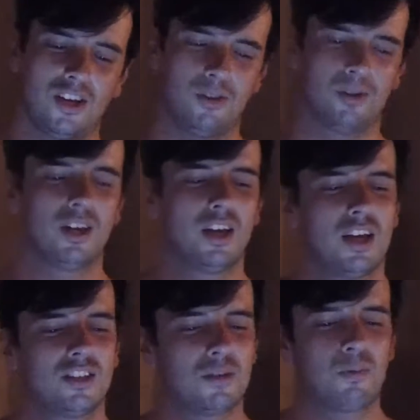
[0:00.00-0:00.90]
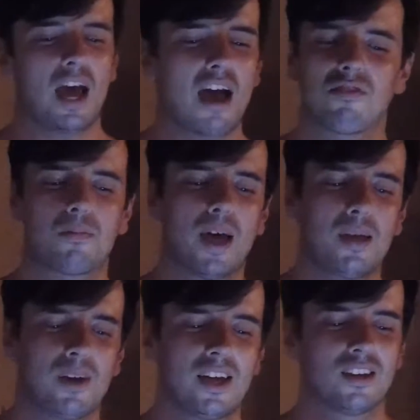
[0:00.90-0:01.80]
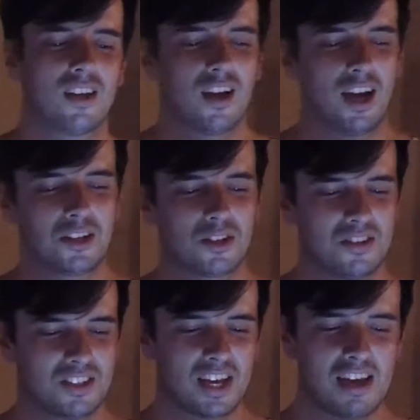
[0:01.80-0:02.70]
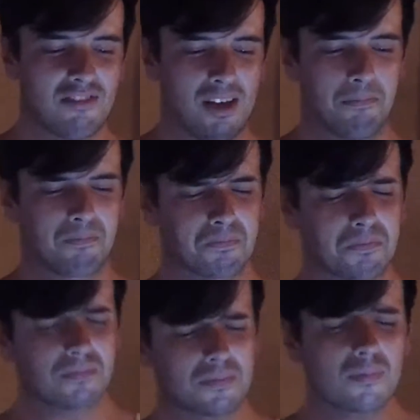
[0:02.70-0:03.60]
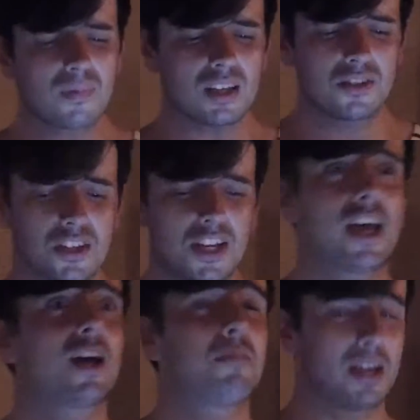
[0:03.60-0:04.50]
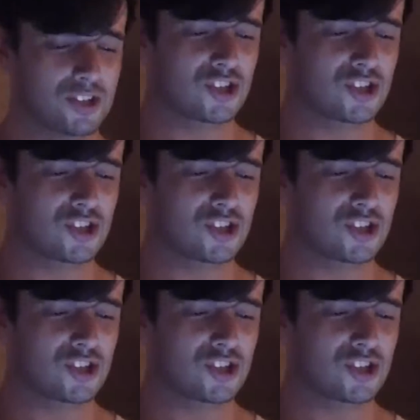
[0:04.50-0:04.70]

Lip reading: hue. Did we have a baby? I couldn't save it. Today I'm being